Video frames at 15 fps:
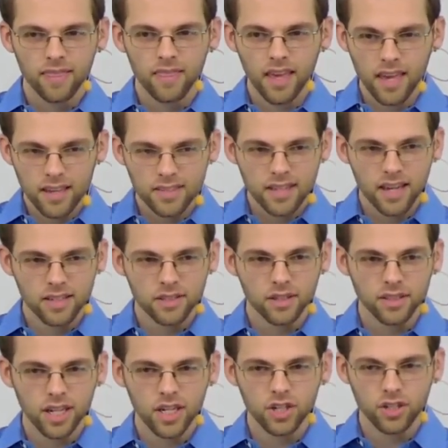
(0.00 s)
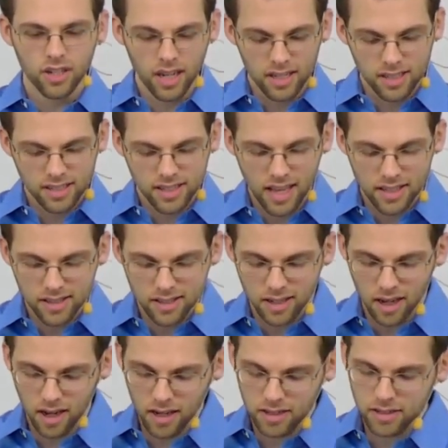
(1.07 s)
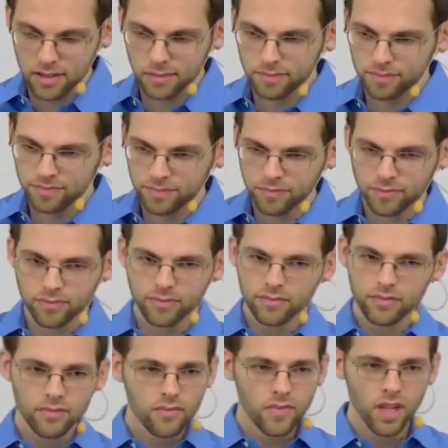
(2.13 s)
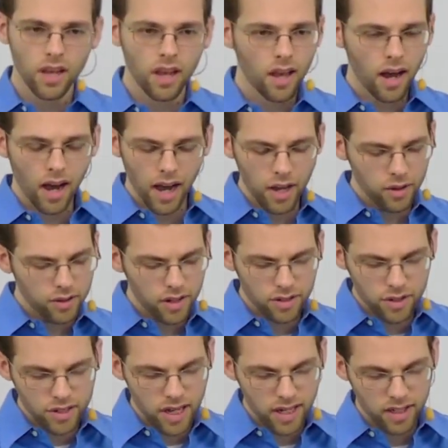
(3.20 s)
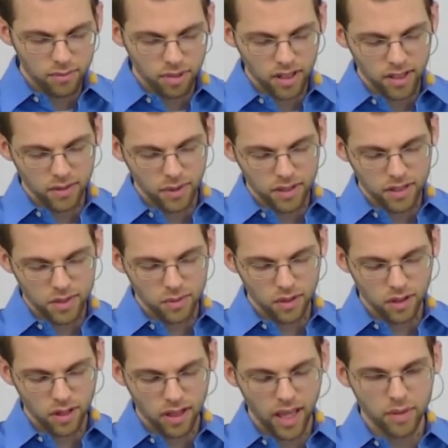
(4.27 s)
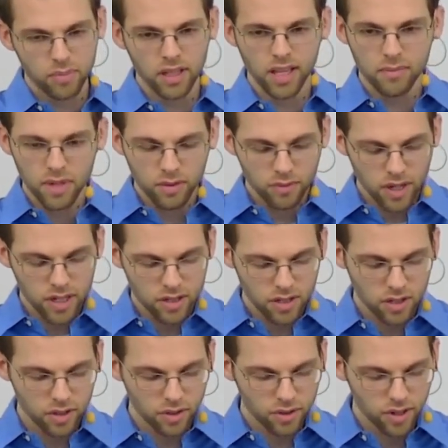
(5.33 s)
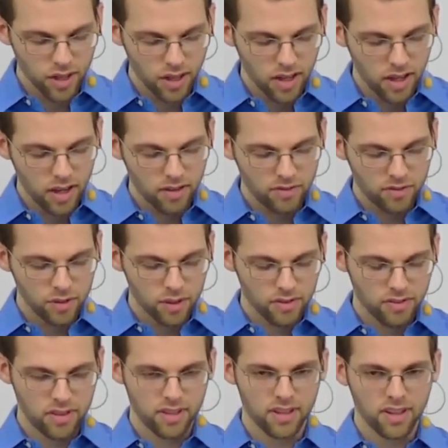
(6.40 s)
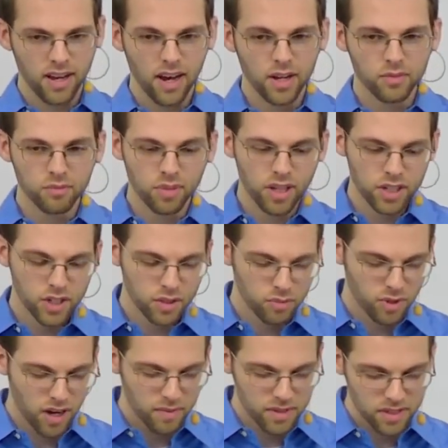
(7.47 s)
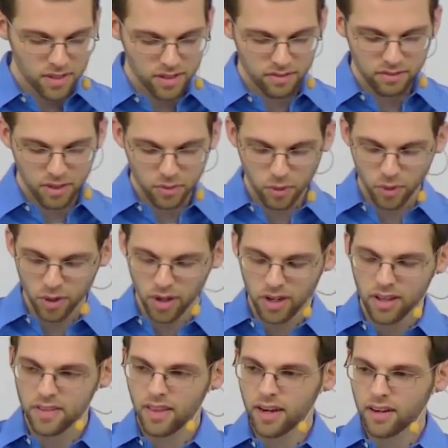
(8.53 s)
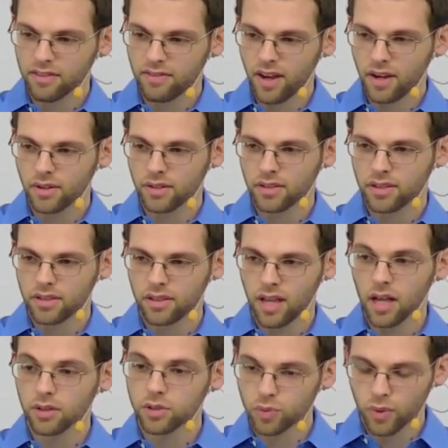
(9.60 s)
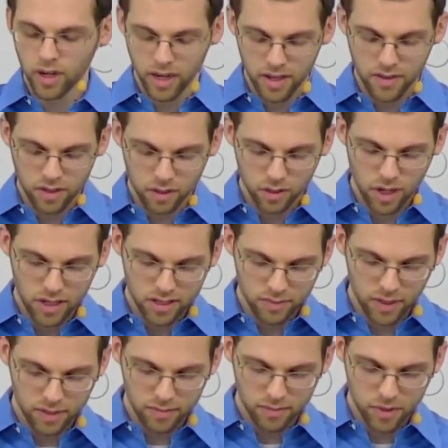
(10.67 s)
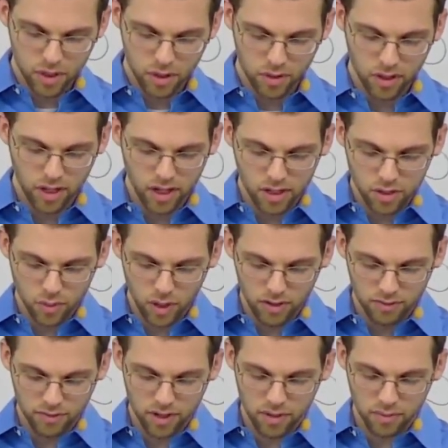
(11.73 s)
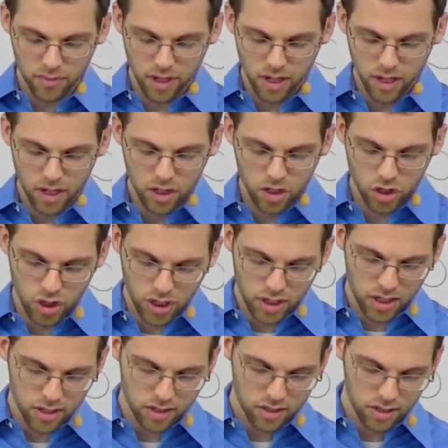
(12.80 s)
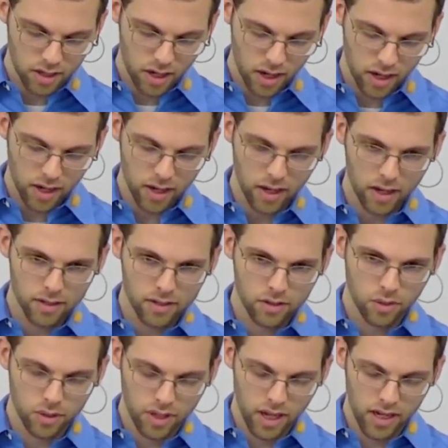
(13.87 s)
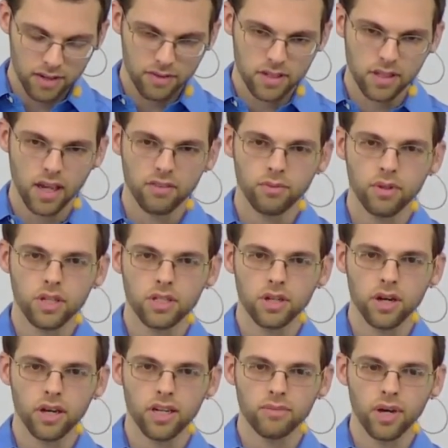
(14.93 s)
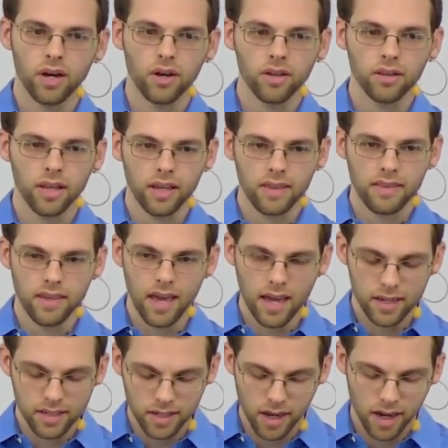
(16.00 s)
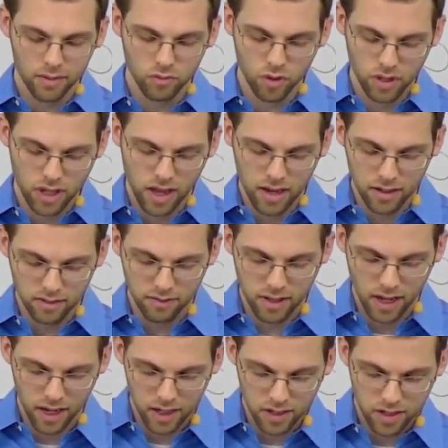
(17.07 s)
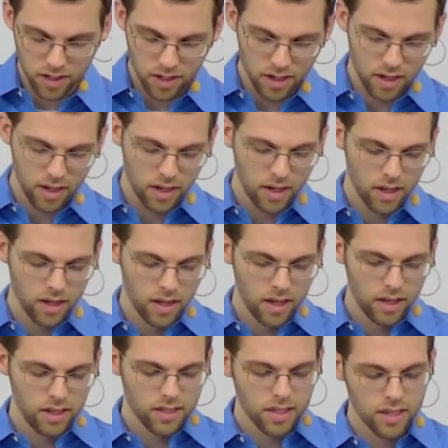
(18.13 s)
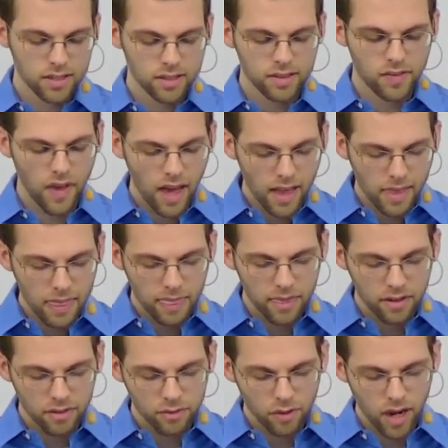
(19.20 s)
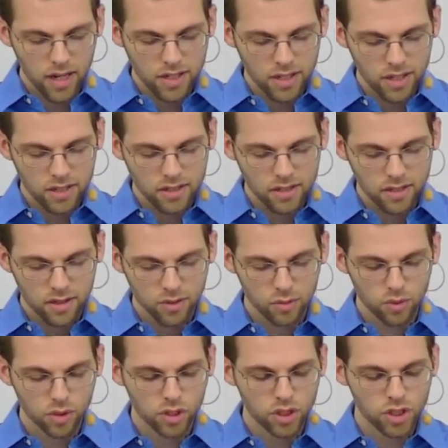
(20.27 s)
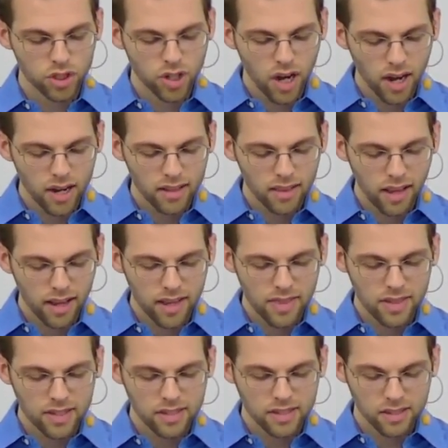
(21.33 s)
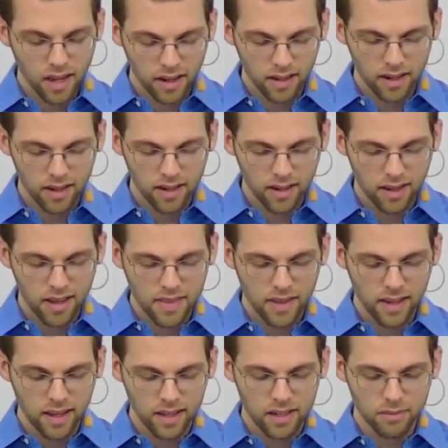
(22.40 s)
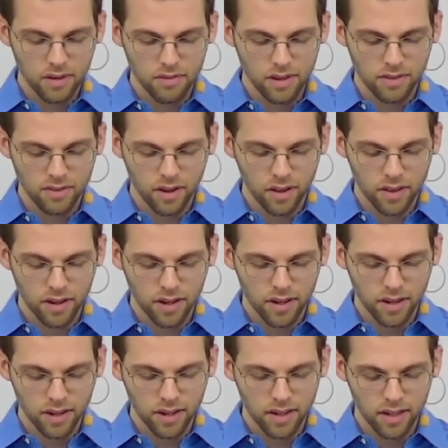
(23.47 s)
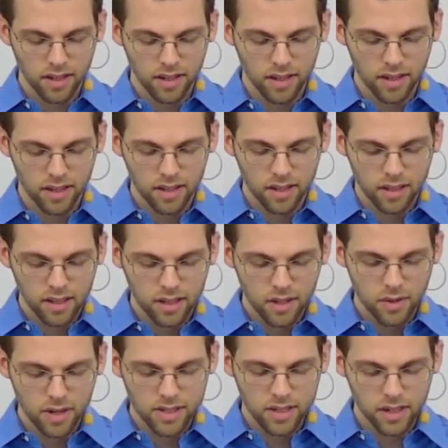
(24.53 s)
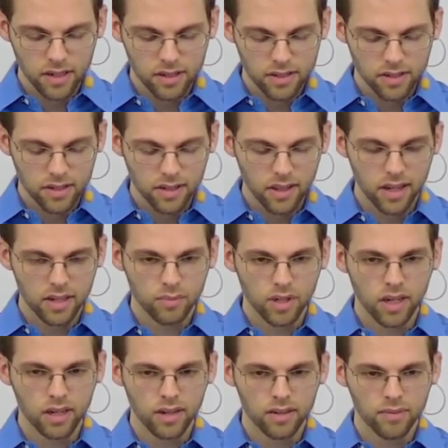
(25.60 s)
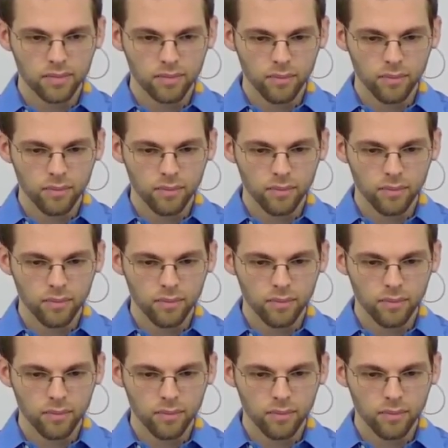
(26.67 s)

his exaltation extends to us. I don't understand completely what this will look like, but let me read to you a few of the unblushing promises of reward that are found elsewhere in the New Testament. So here's one from Jesus uh, toward the end of his life when he's talking about like the end times or the end of the age. He says, Then the righteous will shine like the sun in the kingdom of their Father. He who has ears, let him hear.